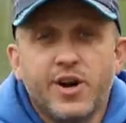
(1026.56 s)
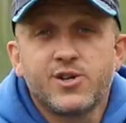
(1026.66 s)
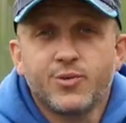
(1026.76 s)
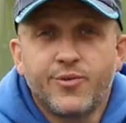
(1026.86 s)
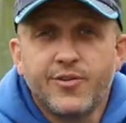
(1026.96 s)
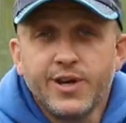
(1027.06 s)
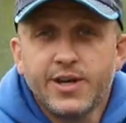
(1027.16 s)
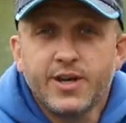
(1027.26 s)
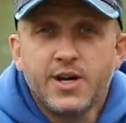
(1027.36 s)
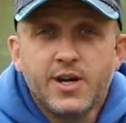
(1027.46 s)
your actual
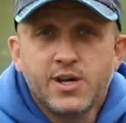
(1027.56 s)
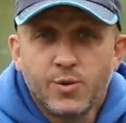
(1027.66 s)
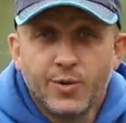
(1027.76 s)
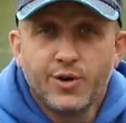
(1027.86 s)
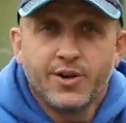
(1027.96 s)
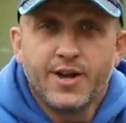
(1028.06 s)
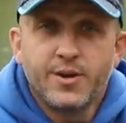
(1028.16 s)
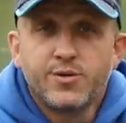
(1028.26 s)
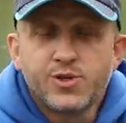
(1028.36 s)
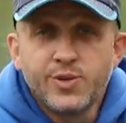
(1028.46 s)
feed. So what we're going to
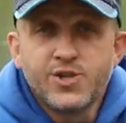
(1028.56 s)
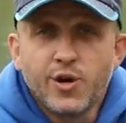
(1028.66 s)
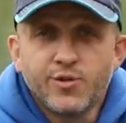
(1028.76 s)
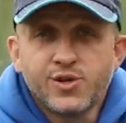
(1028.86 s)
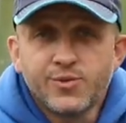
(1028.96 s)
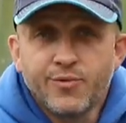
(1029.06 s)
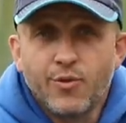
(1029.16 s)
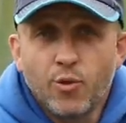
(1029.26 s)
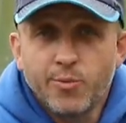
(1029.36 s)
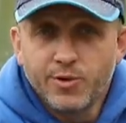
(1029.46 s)
now switch over to some four